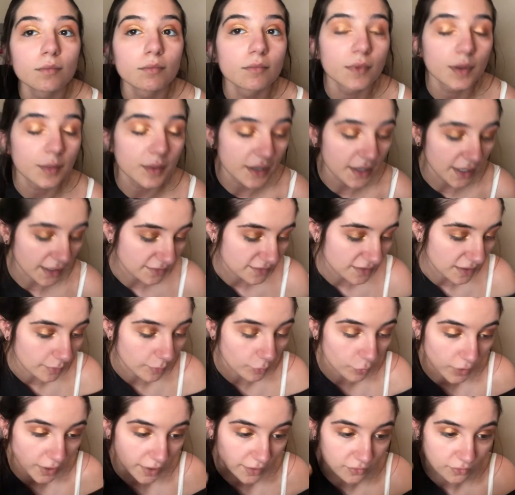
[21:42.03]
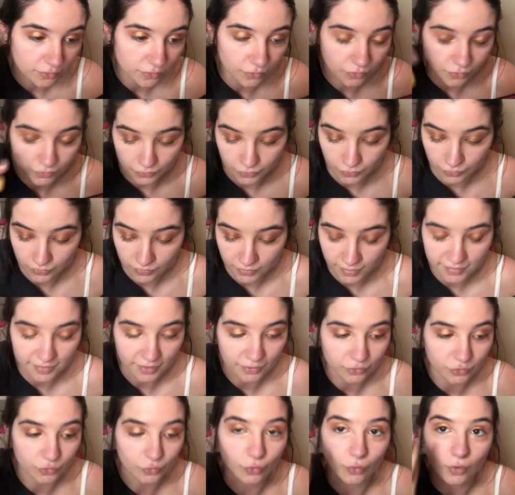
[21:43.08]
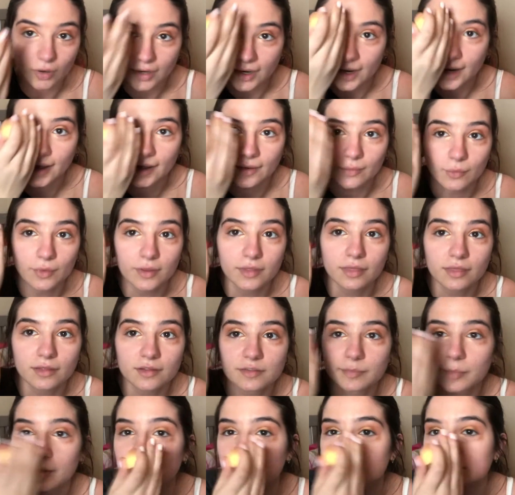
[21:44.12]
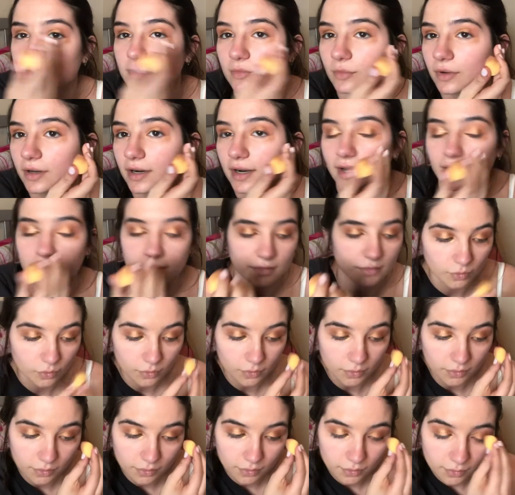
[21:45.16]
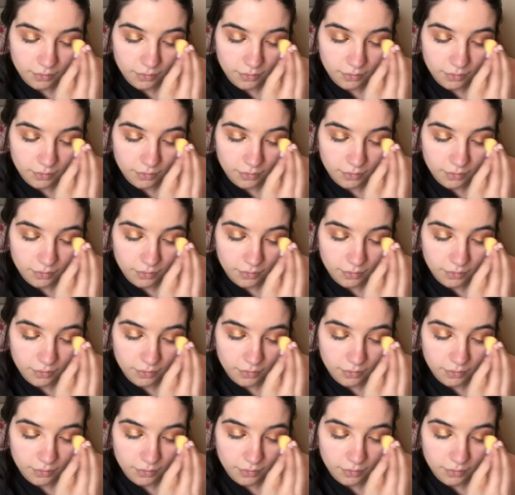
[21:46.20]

Maybe next time when I use this, I'll do one eye with sponges and one eye with